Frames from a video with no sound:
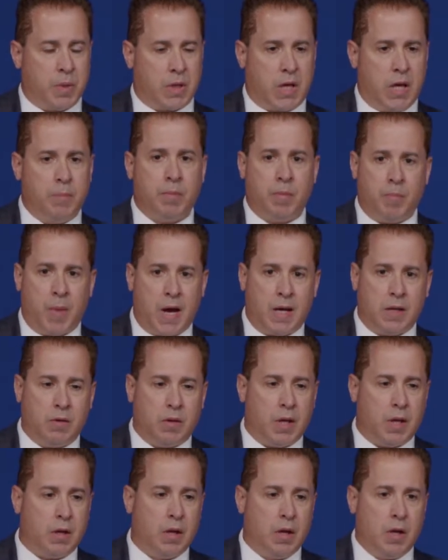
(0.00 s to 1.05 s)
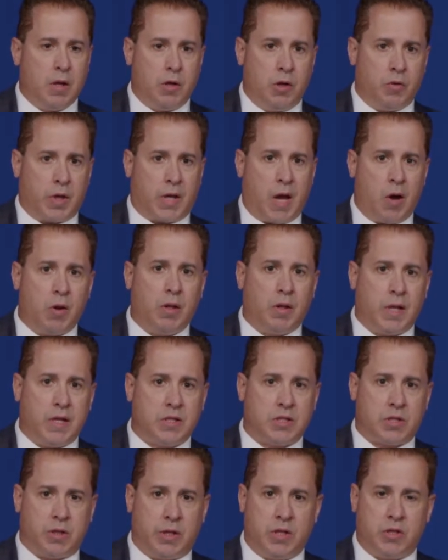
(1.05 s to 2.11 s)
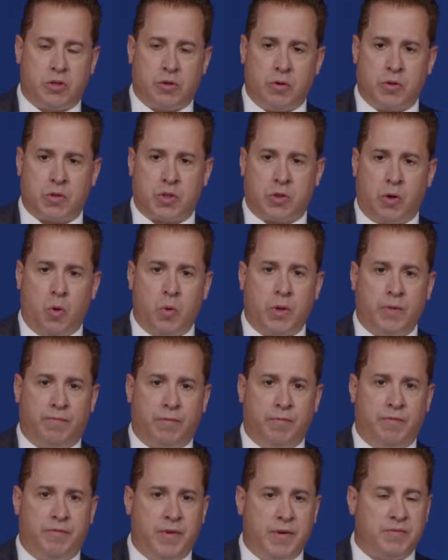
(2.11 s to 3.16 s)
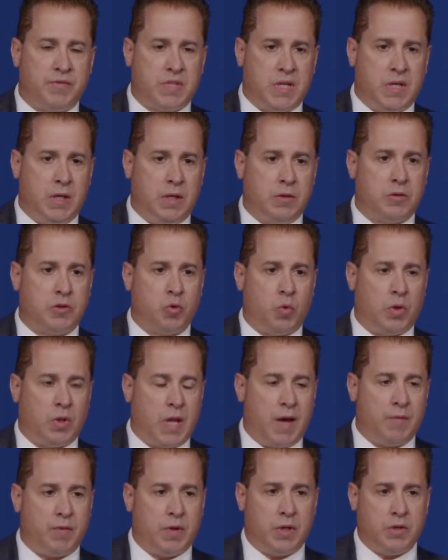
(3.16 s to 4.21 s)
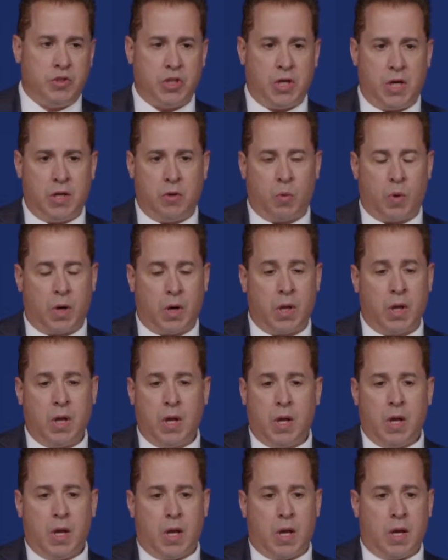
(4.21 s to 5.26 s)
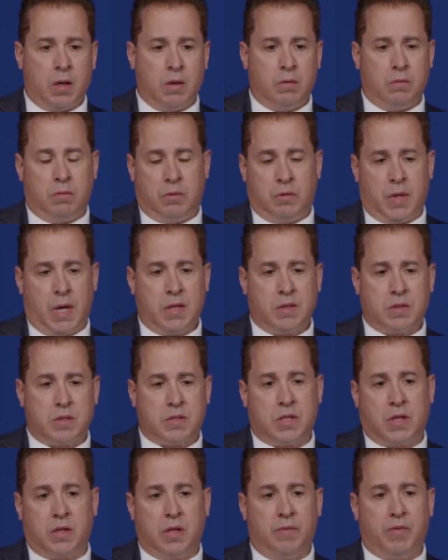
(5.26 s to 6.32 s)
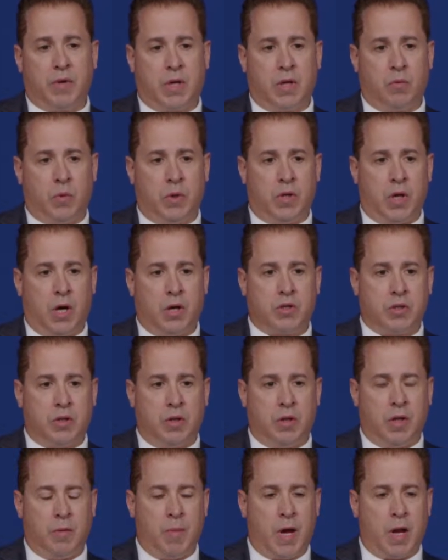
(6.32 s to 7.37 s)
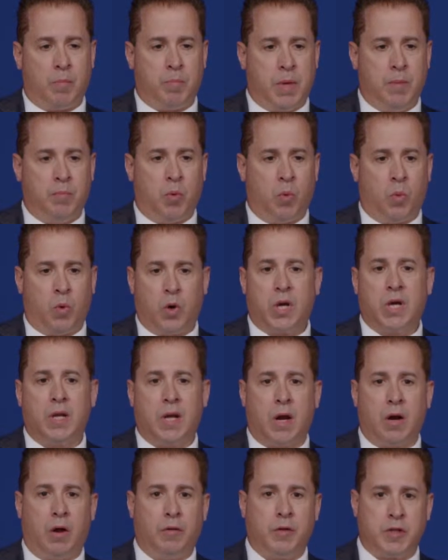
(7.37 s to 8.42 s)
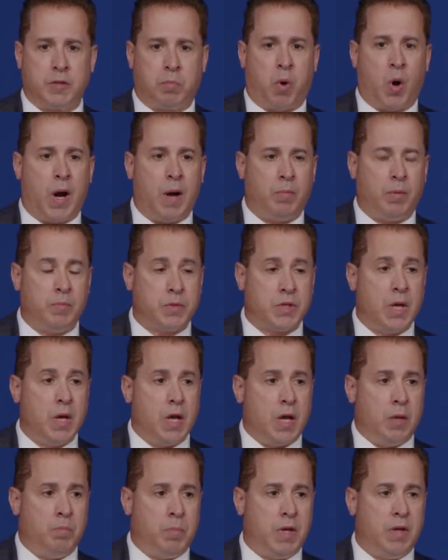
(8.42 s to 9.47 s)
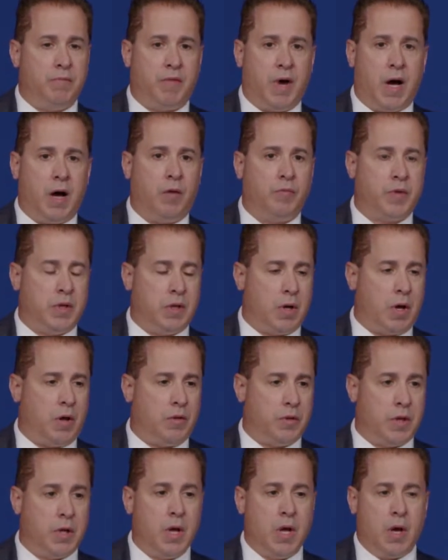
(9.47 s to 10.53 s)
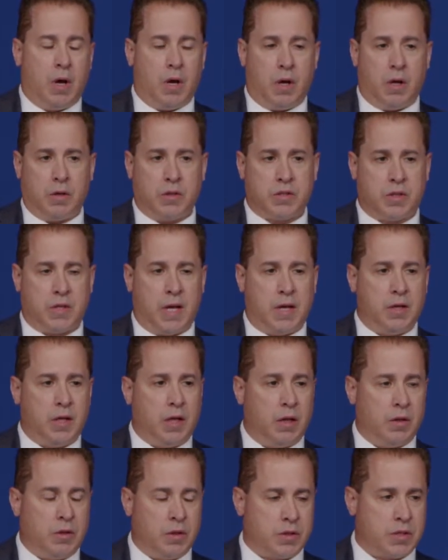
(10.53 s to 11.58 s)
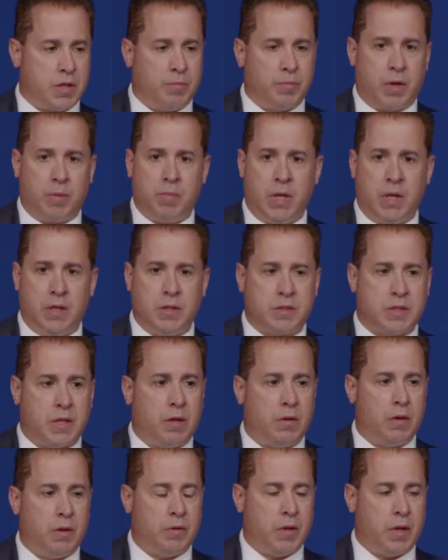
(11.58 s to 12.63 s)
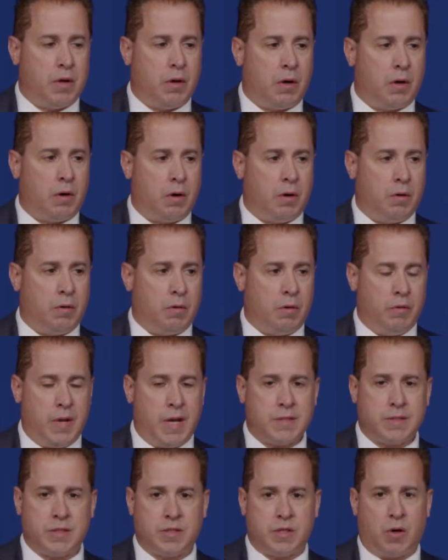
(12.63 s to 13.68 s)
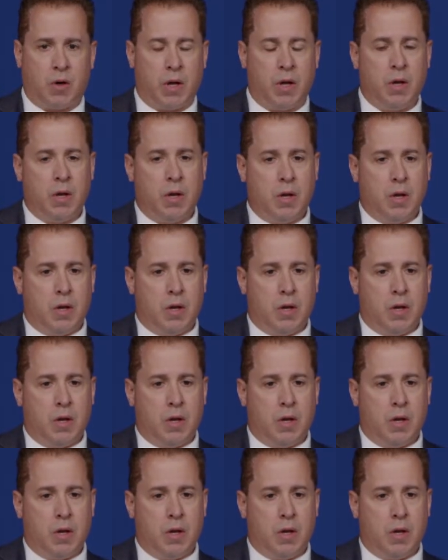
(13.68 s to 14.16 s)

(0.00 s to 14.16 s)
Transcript: But keep in mind that the county legislature is going from 15 to 11 in January. And that's a significant reduction in the amount of people working on all these problems and be involved in all the standing subcommittees that are necessary.